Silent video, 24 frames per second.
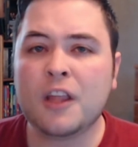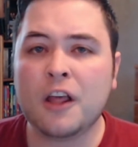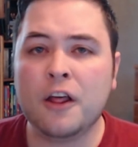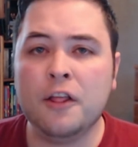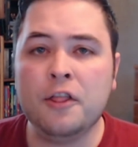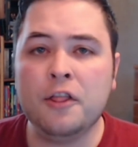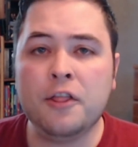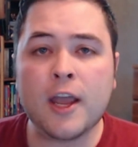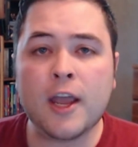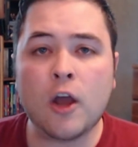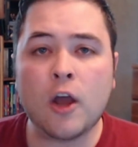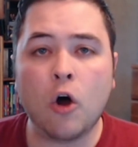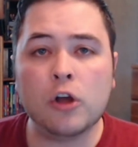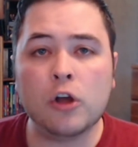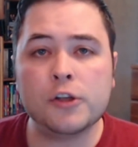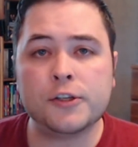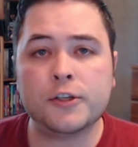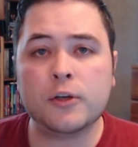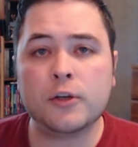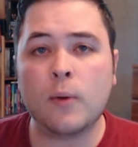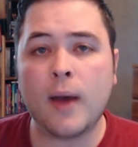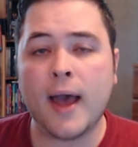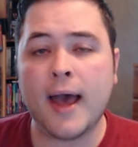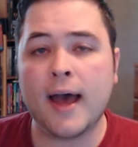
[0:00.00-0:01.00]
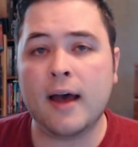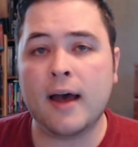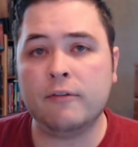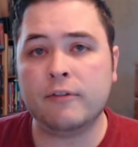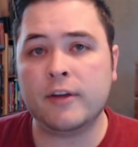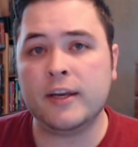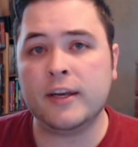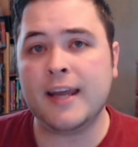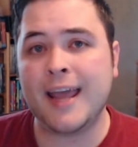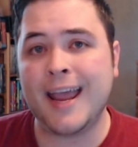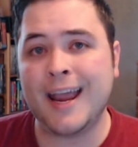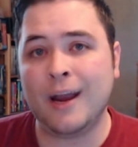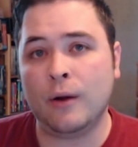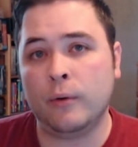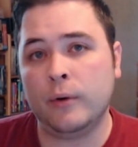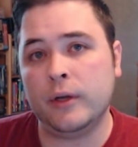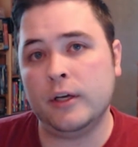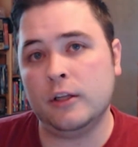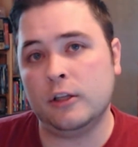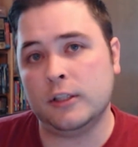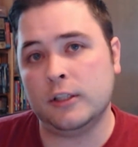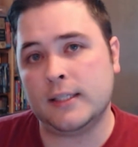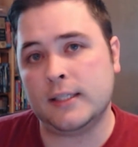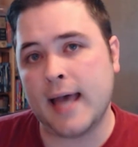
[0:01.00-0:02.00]
They also have an
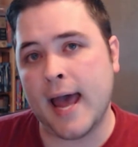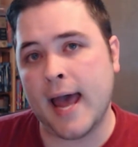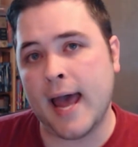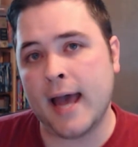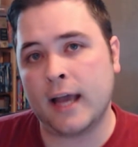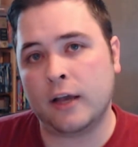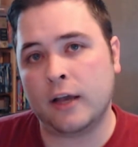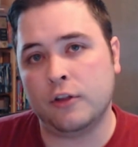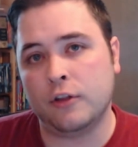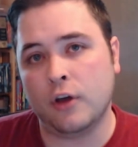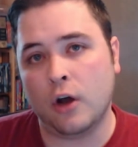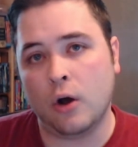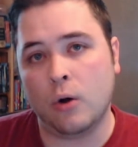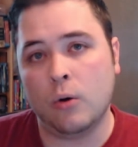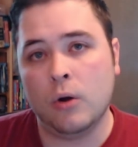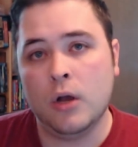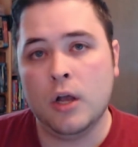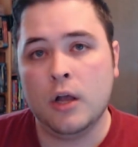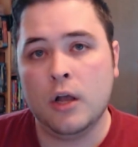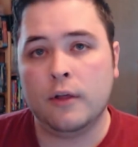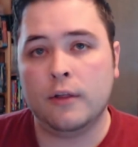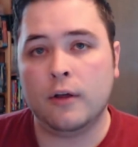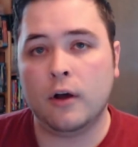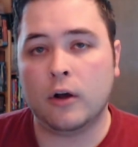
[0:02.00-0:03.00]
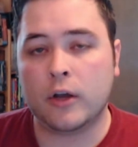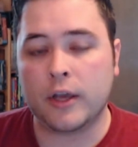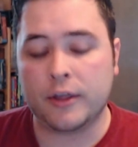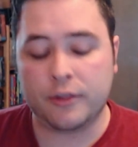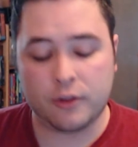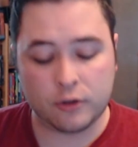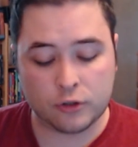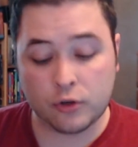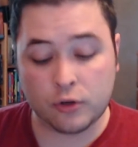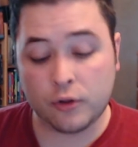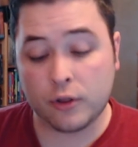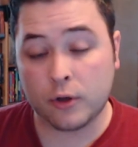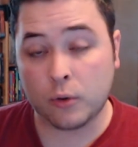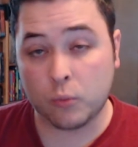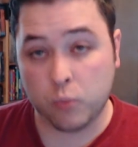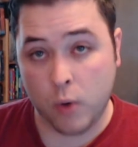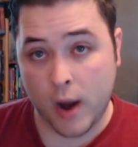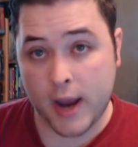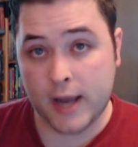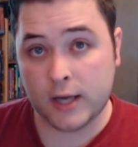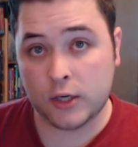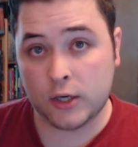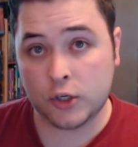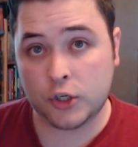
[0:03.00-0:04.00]
aerial attack, though. Okay, so they're
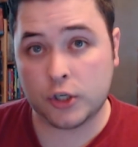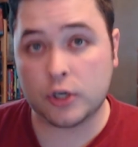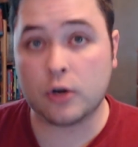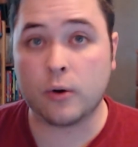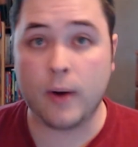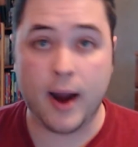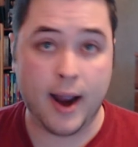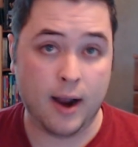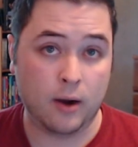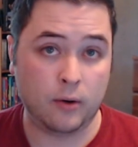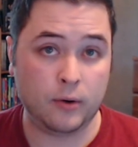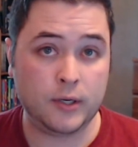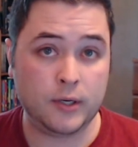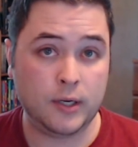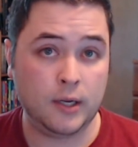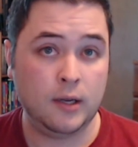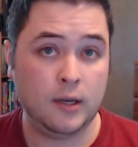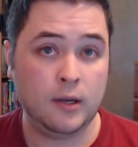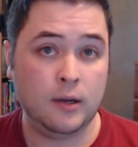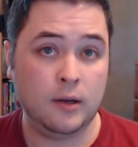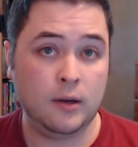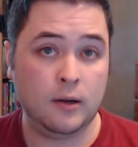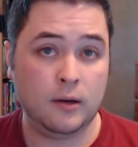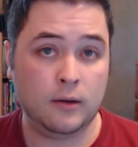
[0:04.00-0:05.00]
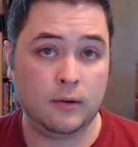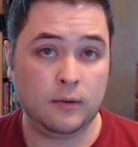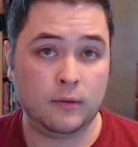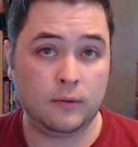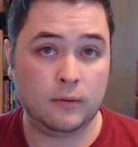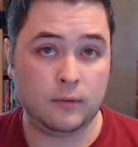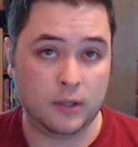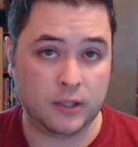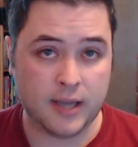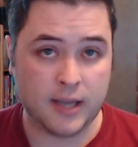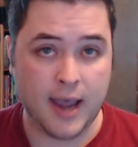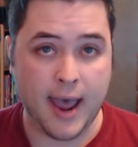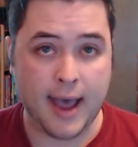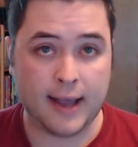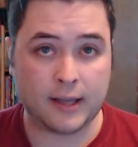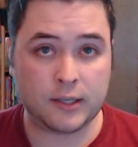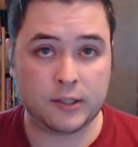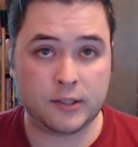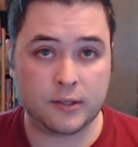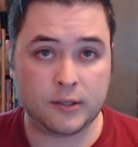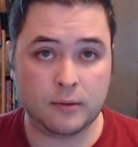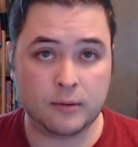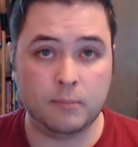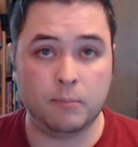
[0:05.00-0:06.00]
ranged ground
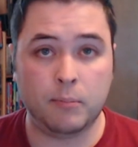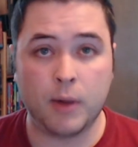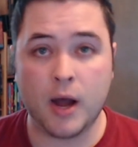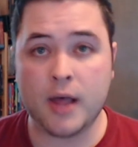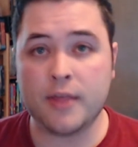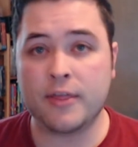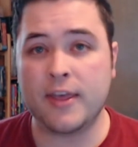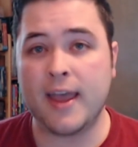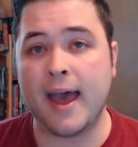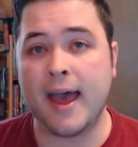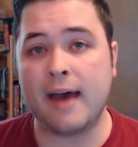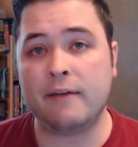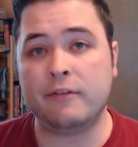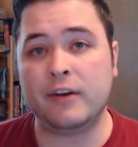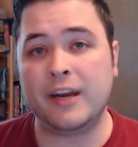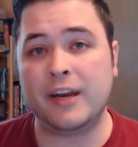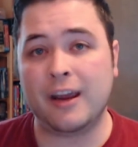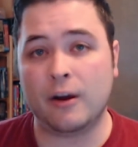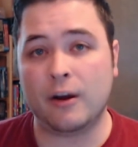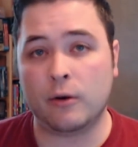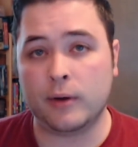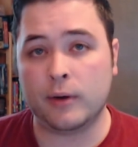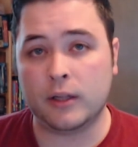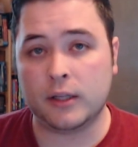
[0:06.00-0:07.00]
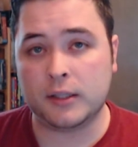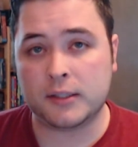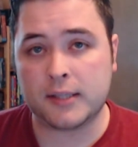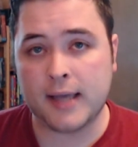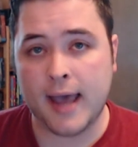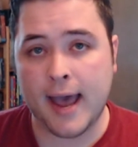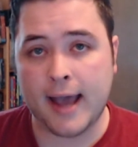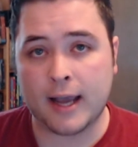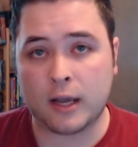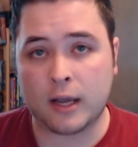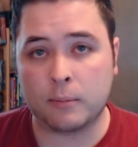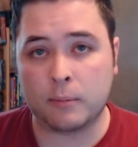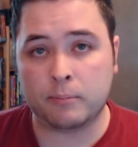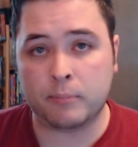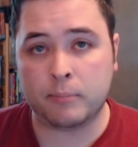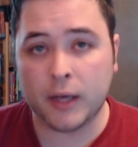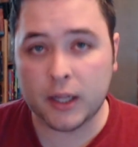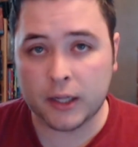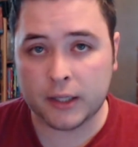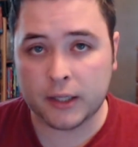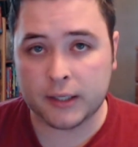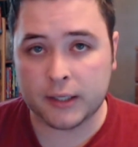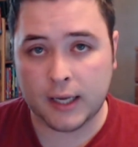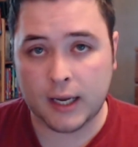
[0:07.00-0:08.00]
attacks, but they have an aerial attack
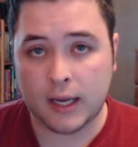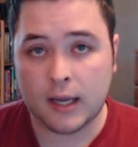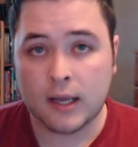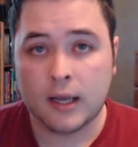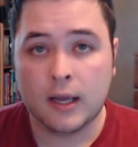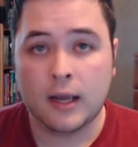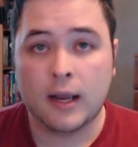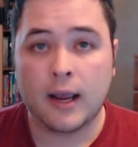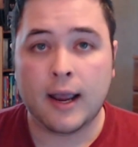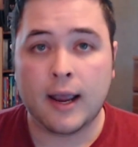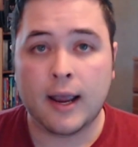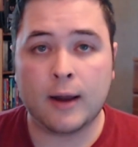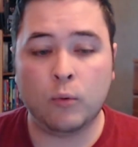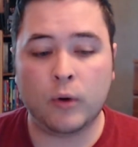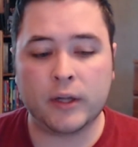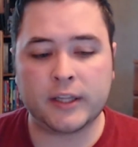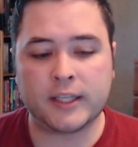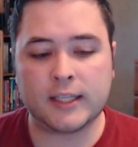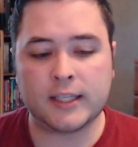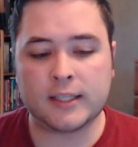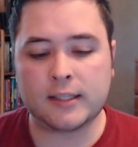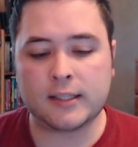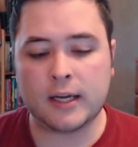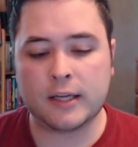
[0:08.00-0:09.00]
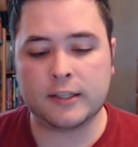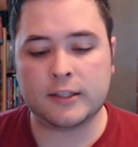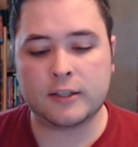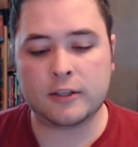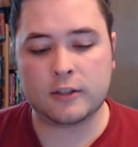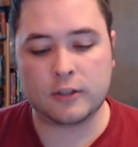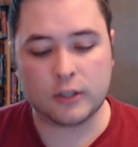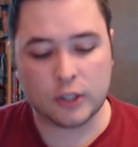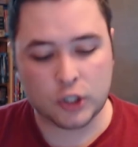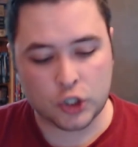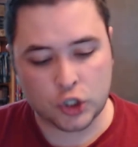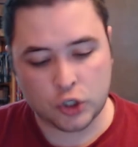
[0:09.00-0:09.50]
ability. And what this does is it